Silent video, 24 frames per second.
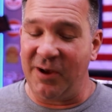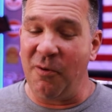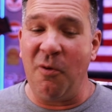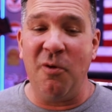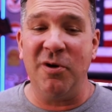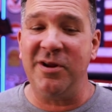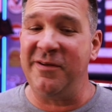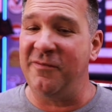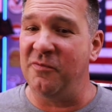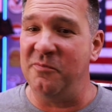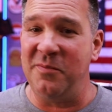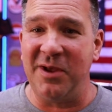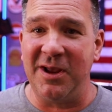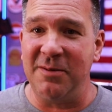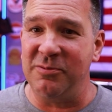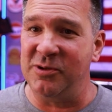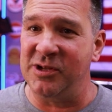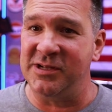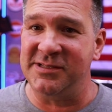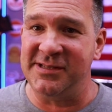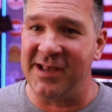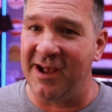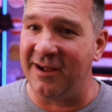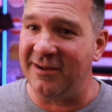They won't even be
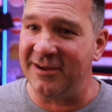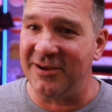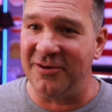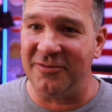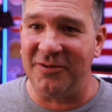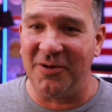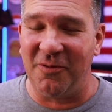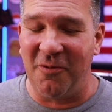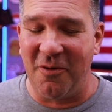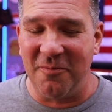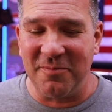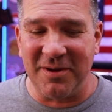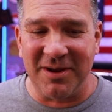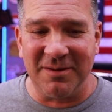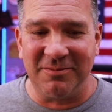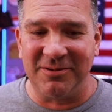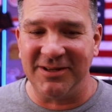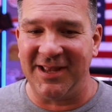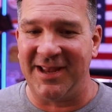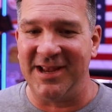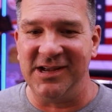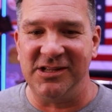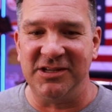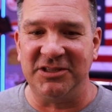able to tell you. They won't be
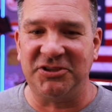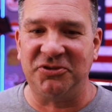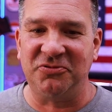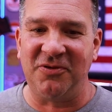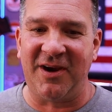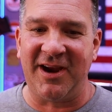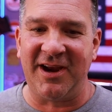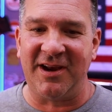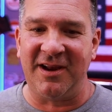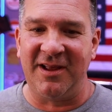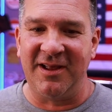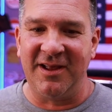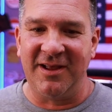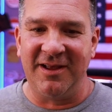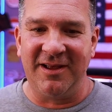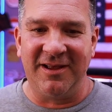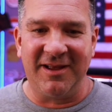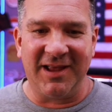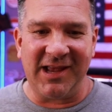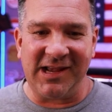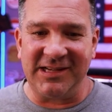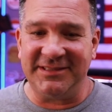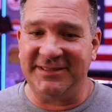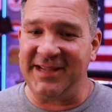able to illustrate
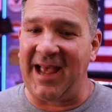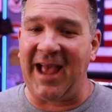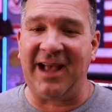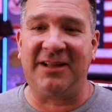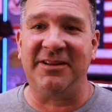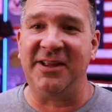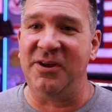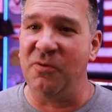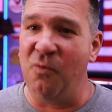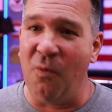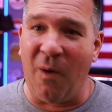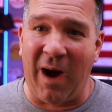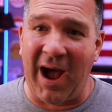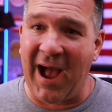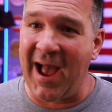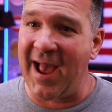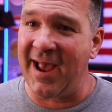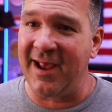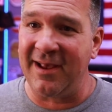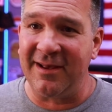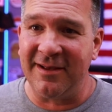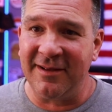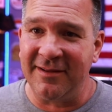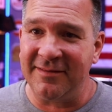exactly
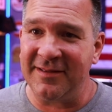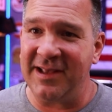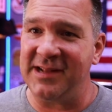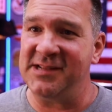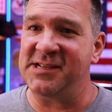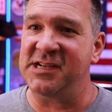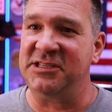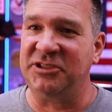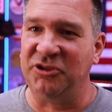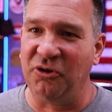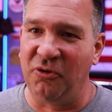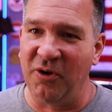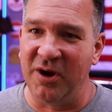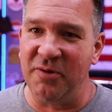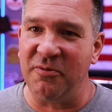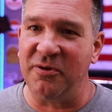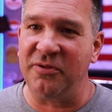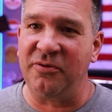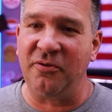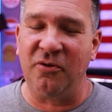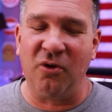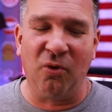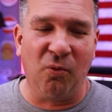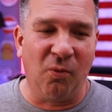why they disagree
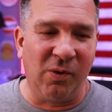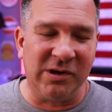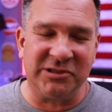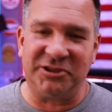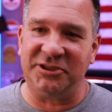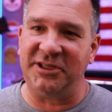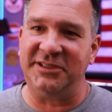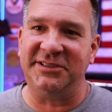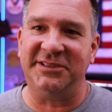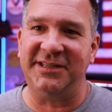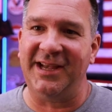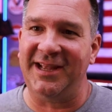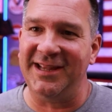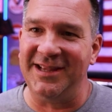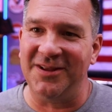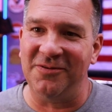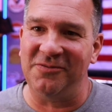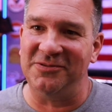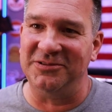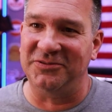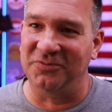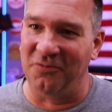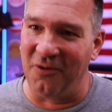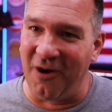with her or what she said
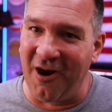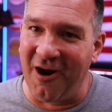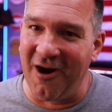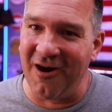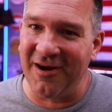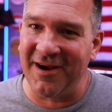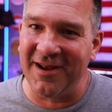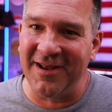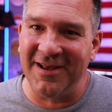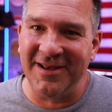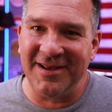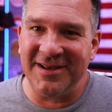that was wrong.